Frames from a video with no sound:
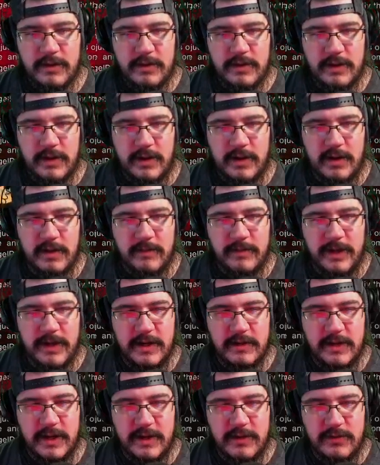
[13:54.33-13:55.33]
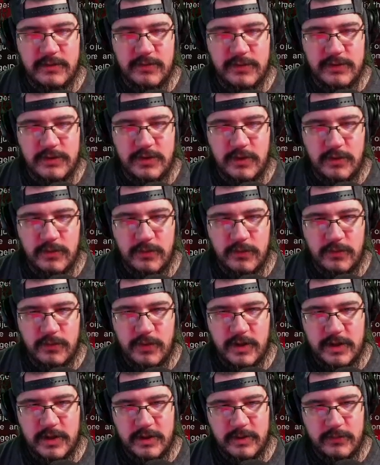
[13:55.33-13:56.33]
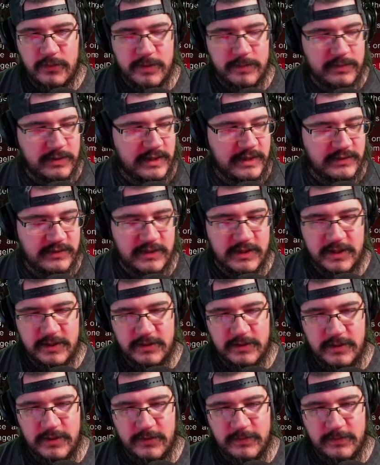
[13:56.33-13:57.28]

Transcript: Um, I, I don't want to replace that though.